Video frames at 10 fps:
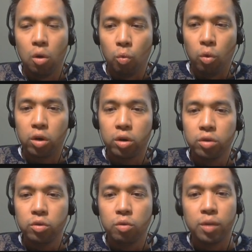
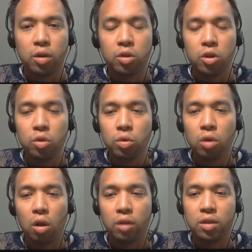Workers, whom the Qun
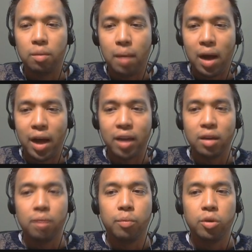calls the
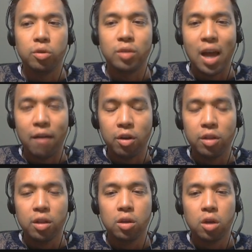Mind, produce
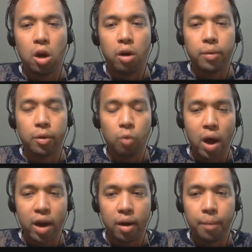everything the Qunari
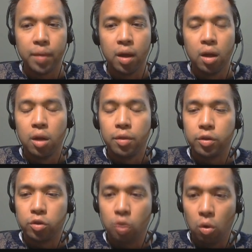require. The
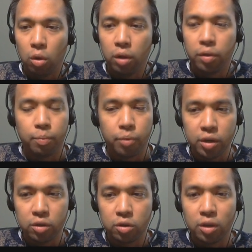soul, the
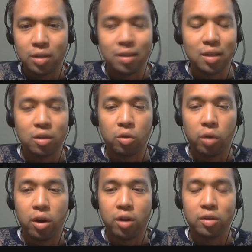priesthood, seeks a
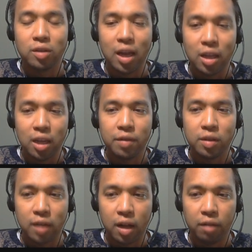greater understanding of the
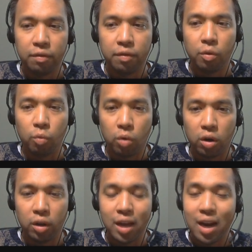self, the
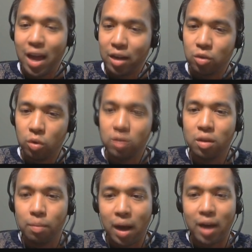world, and exhorts
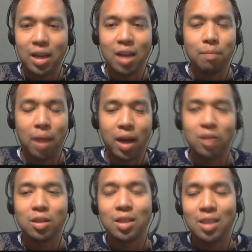the body and mind
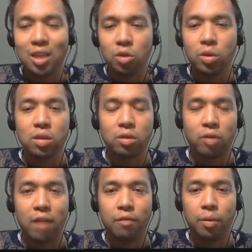to continually
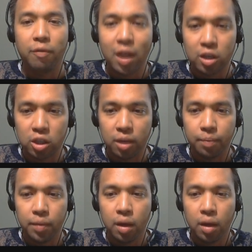strive for perfection.